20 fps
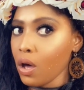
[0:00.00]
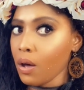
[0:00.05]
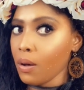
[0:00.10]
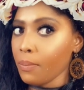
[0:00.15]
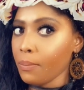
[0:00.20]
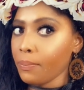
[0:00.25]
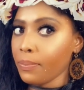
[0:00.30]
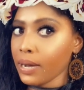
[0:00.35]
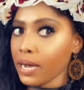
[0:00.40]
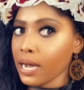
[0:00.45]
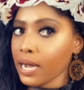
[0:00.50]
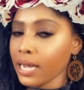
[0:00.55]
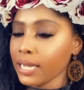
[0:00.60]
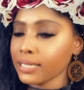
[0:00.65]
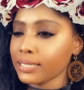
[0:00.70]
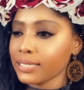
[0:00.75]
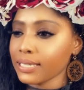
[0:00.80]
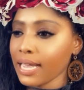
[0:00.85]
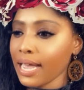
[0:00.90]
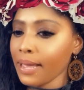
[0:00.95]

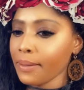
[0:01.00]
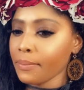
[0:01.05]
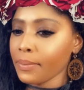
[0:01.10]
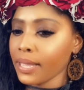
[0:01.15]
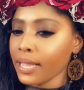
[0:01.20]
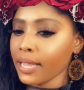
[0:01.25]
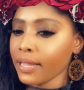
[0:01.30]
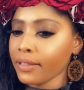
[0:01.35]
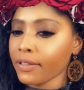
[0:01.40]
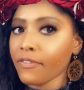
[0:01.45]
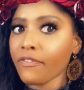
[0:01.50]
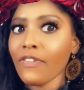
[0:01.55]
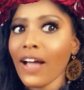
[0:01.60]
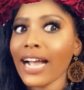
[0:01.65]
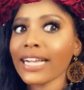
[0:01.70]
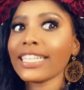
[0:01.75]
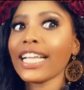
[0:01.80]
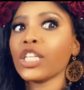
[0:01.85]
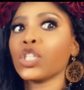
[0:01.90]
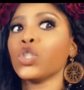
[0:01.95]
But I mean, the
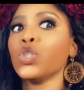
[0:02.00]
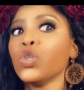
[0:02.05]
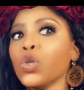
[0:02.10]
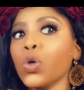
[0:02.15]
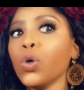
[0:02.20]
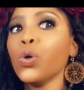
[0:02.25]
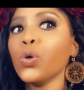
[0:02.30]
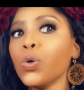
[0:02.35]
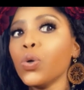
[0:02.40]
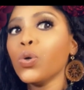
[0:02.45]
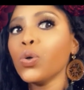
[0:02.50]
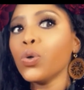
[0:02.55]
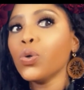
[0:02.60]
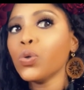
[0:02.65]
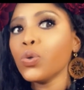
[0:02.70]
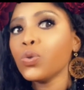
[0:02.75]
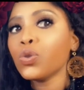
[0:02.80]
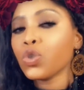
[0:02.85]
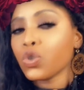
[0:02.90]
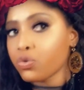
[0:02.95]
fact that
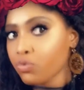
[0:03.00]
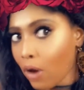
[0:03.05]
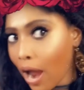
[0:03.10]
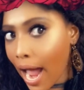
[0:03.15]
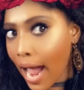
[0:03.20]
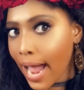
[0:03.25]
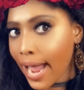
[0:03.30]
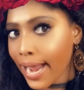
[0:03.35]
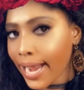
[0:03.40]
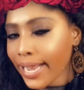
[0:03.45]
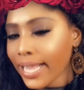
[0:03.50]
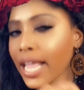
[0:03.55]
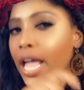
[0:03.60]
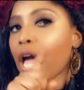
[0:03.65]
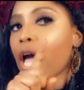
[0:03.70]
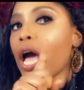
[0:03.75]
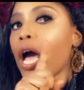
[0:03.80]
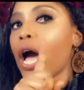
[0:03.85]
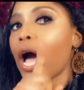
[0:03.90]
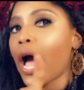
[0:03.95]
you tried,
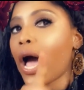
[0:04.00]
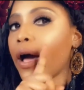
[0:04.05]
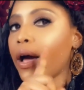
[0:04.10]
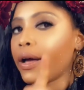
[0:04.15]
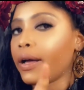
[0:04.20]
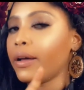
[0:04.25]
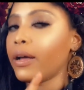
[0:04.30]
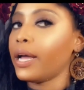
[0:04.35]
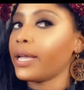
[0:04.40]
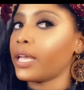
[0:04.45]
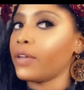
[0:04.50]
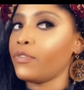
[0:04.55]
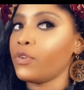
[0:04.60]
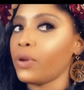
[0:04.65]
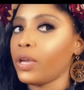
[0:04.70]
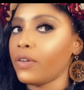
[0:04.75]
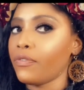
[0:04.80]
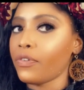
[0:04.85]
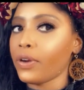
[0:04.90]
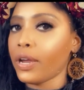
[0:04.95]
I give you
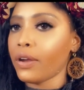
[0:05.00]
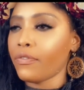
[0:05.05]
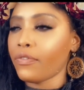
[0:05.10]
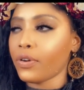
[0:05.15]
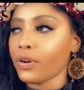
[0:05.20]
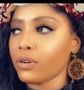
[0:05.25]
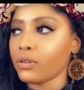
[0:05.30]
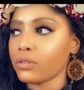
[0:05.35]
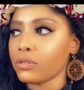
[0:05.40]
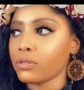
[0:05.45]
A for effort.